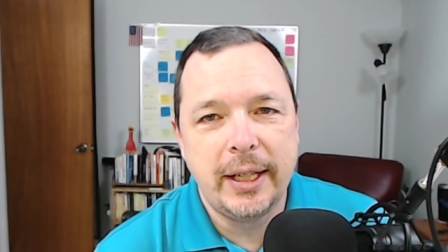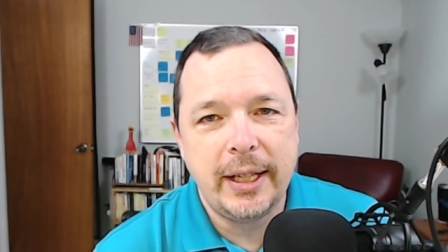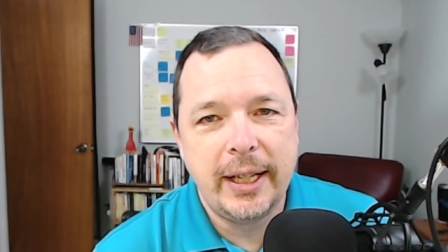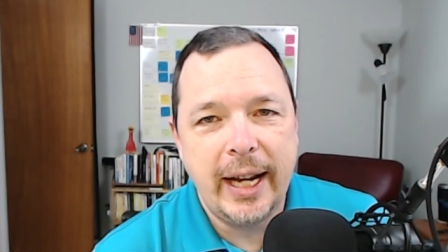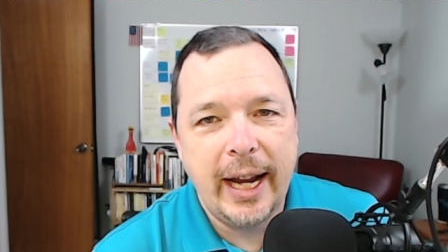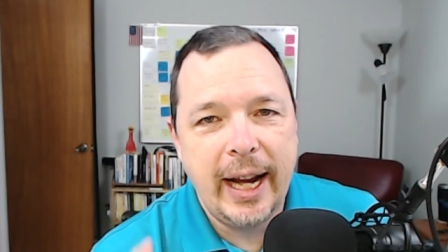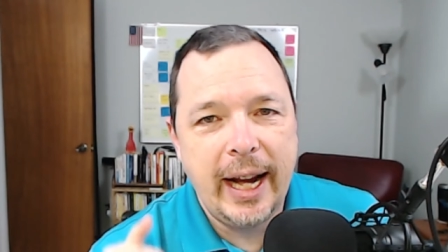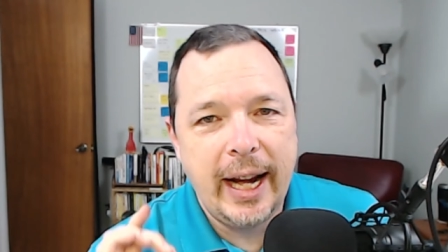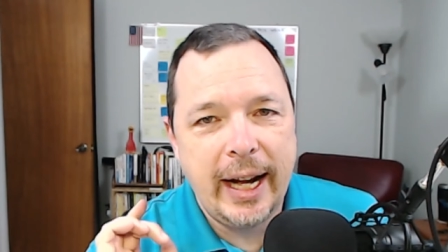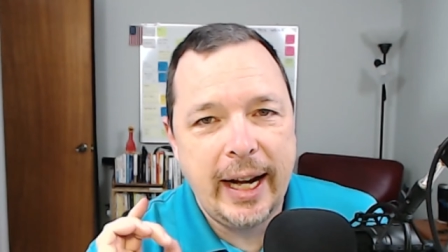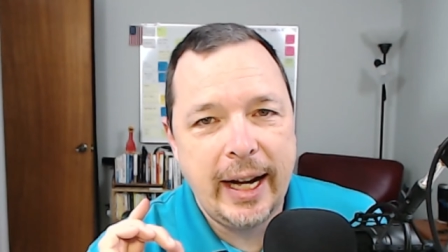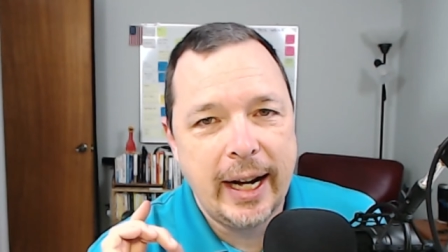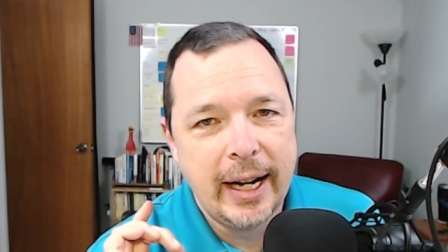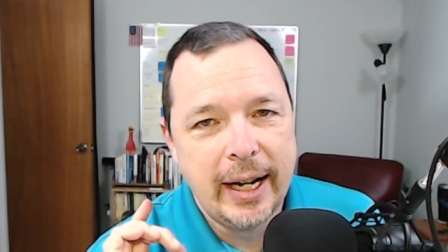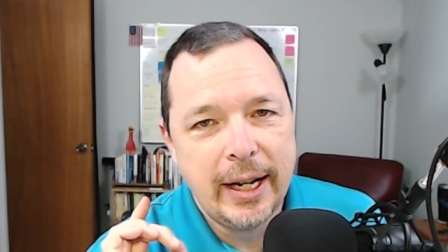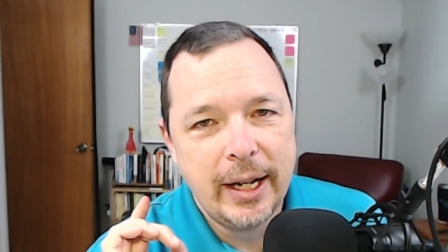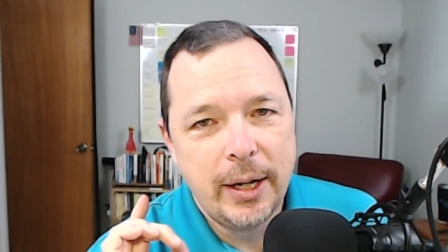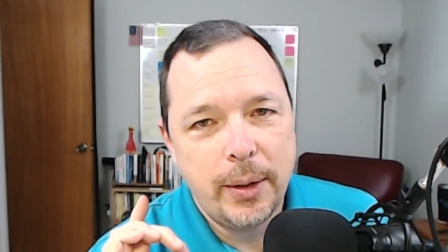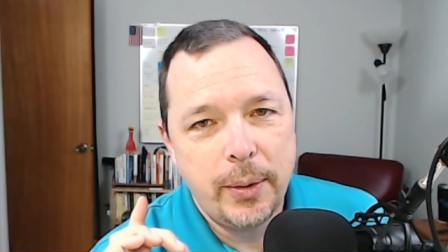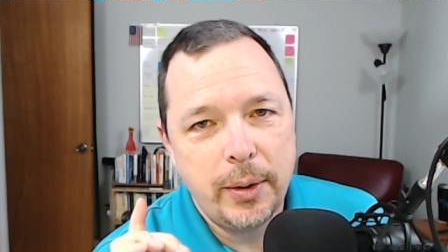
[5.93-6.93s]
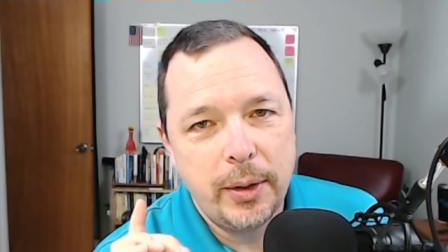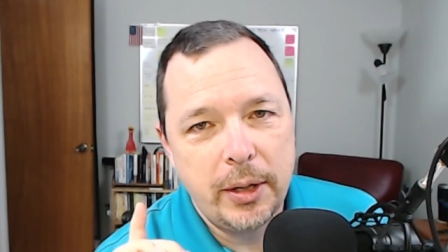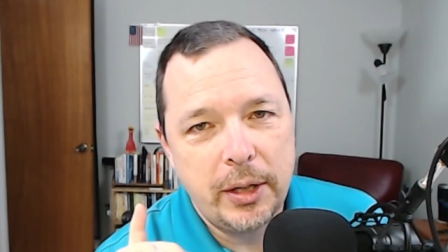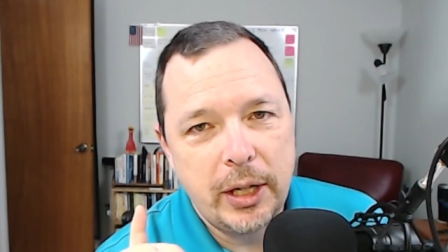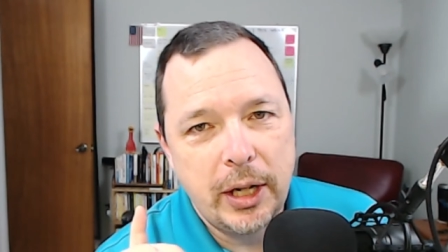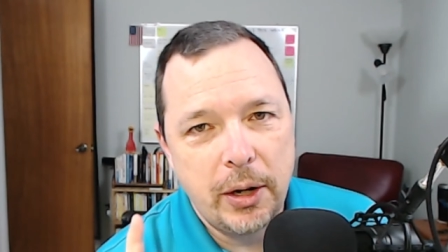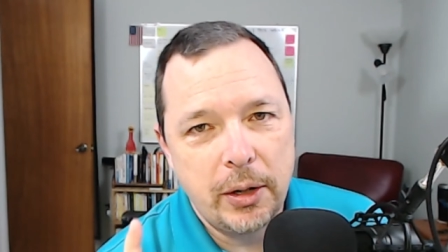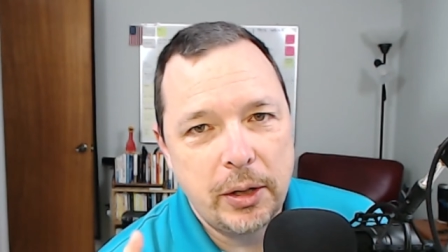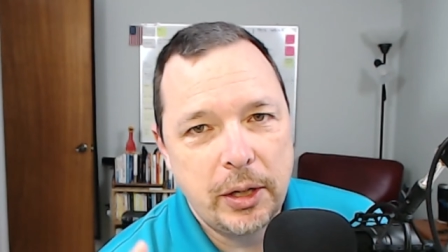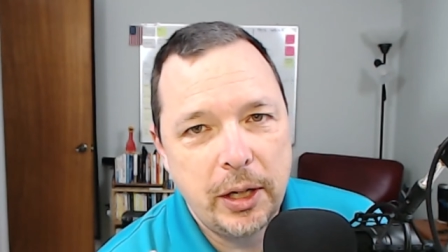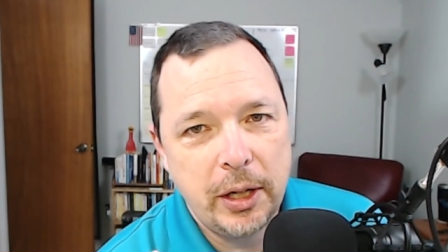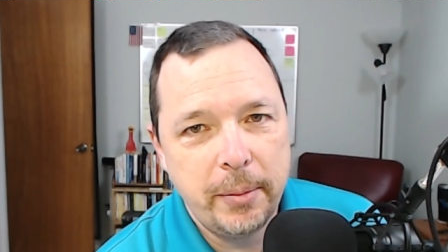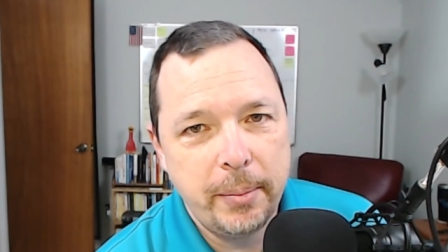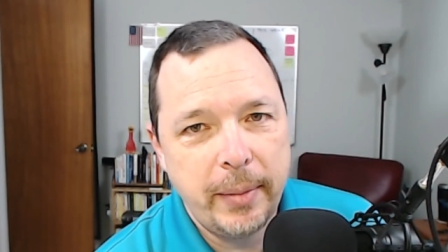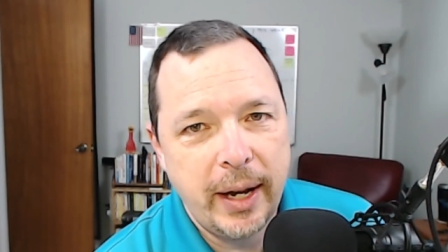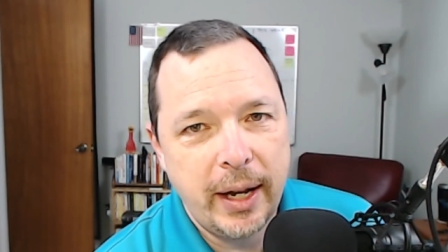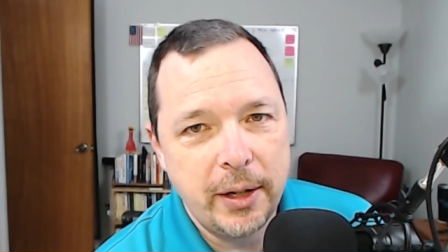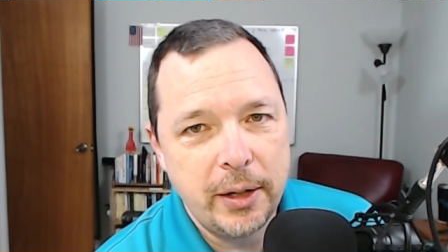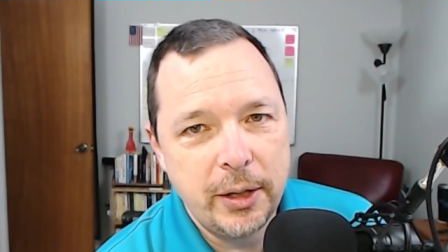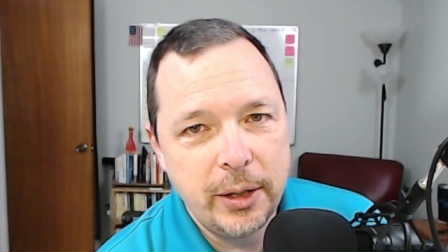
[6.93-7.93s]
Today, I want to talk to you
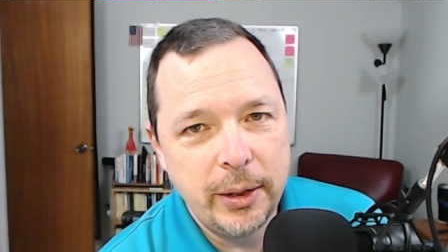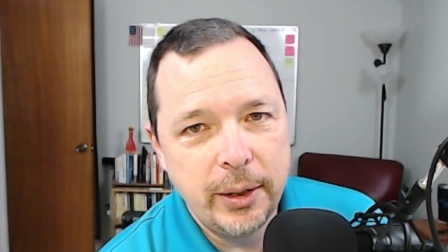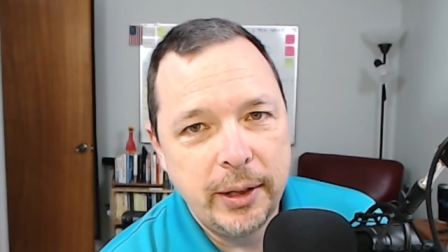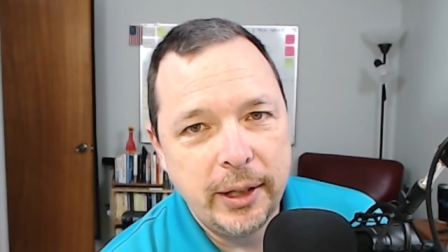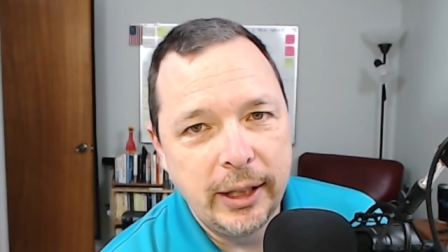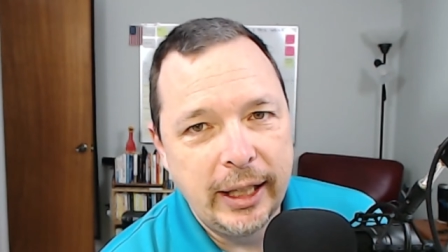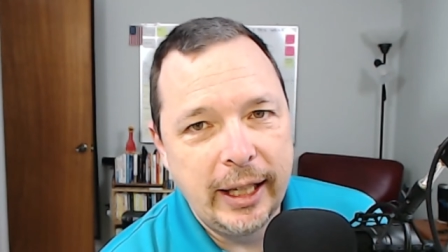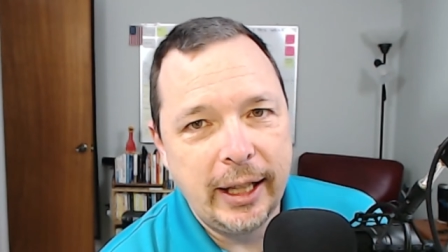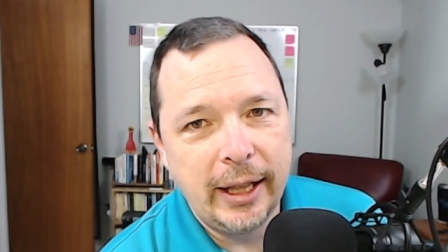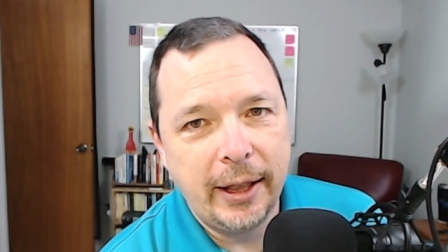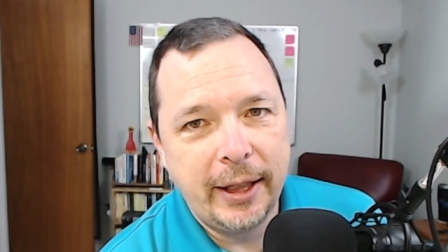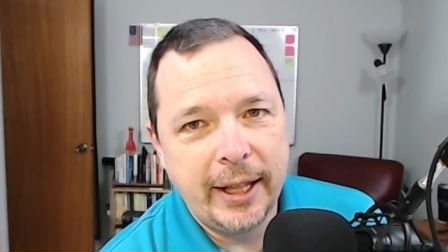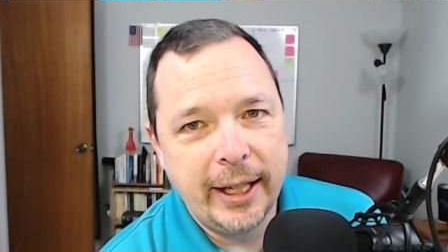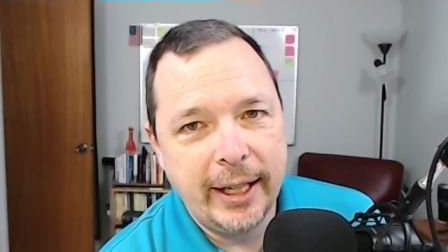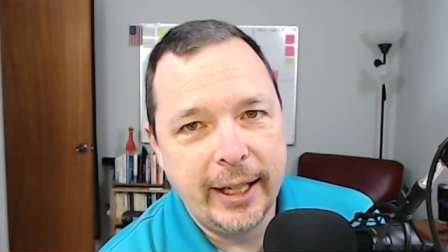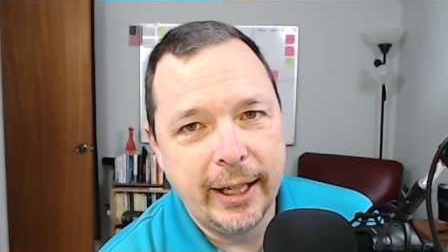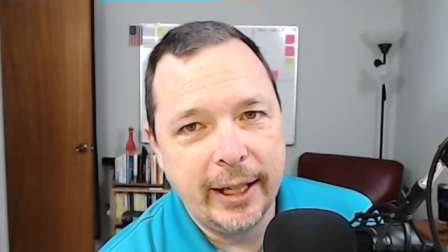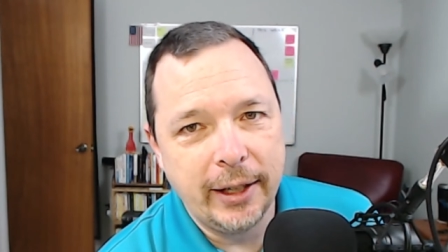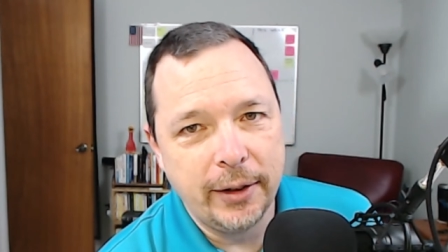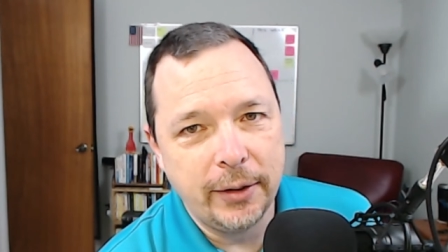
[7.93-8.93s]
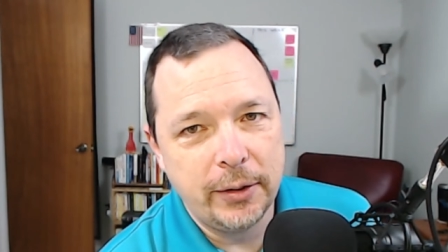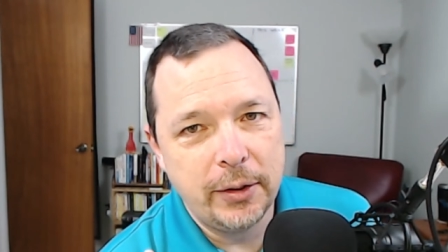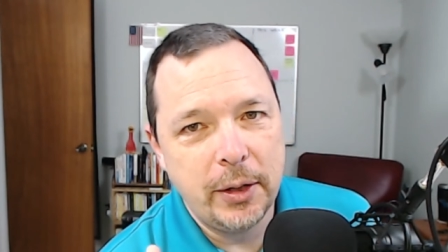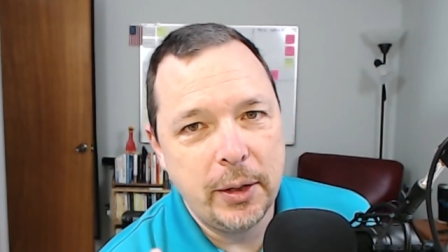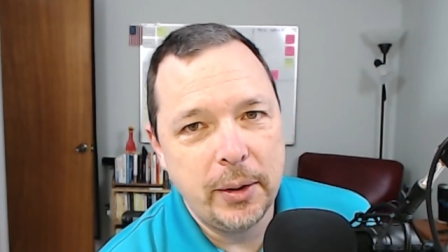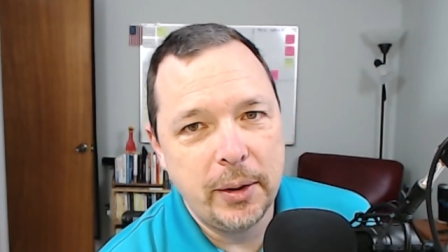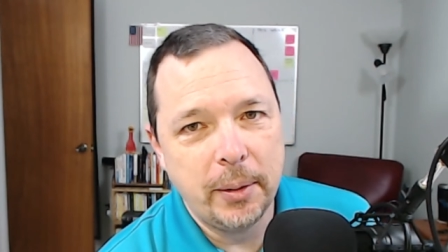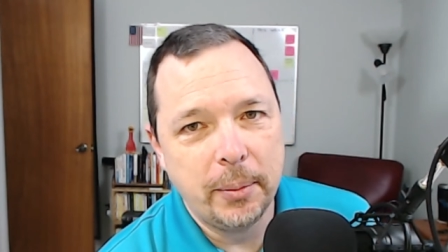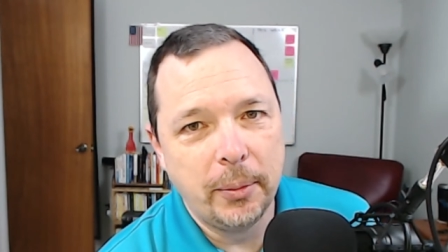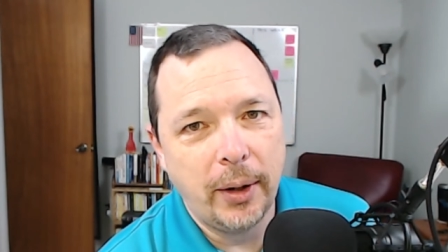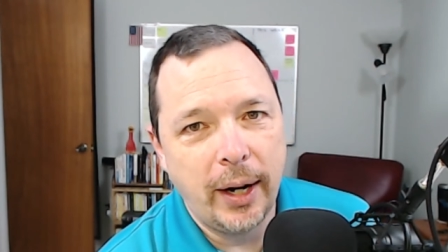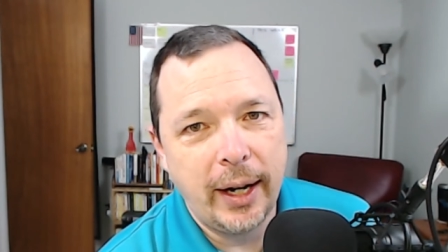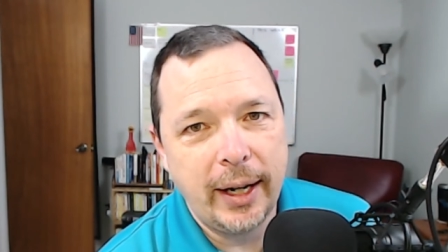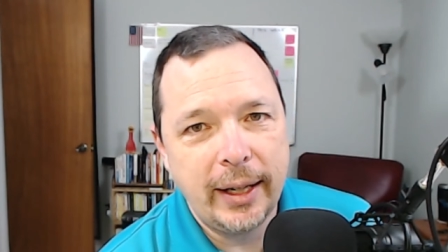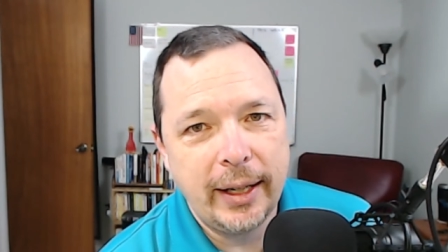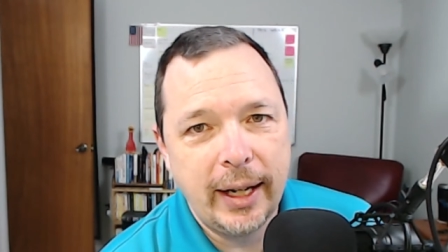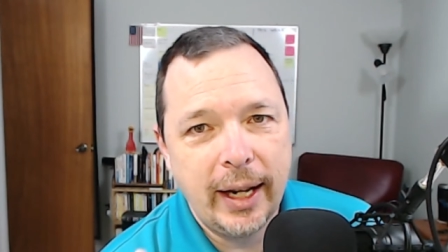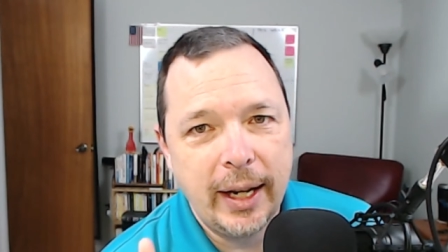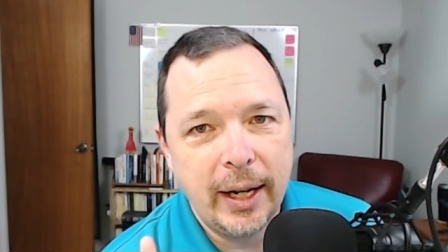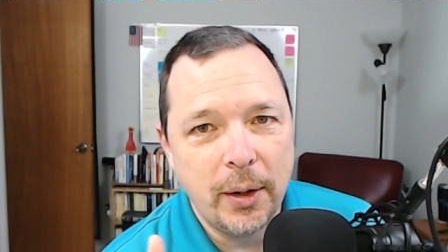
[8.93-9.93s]
about doing the little things, doing them right,